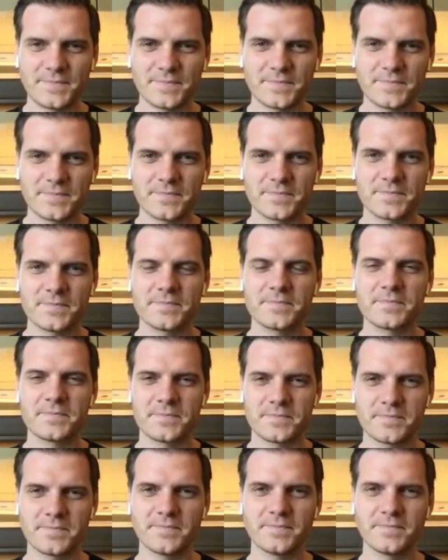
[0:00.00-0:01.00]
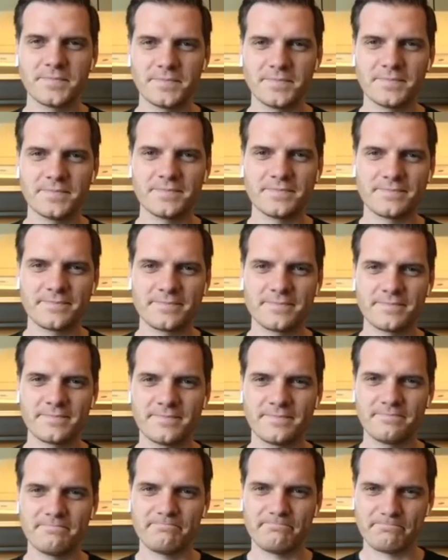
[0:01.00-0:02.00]

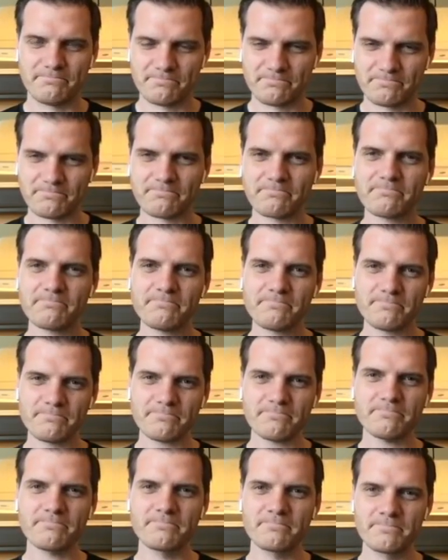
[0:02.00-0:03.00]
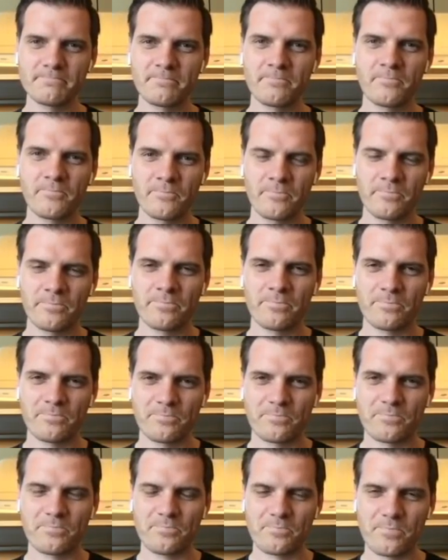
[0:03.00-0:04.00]

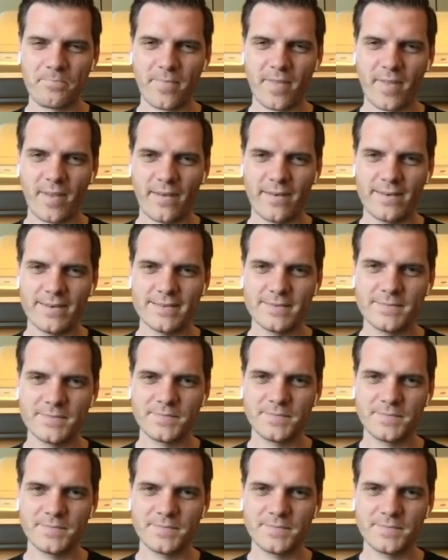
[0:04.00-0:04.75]
(silent)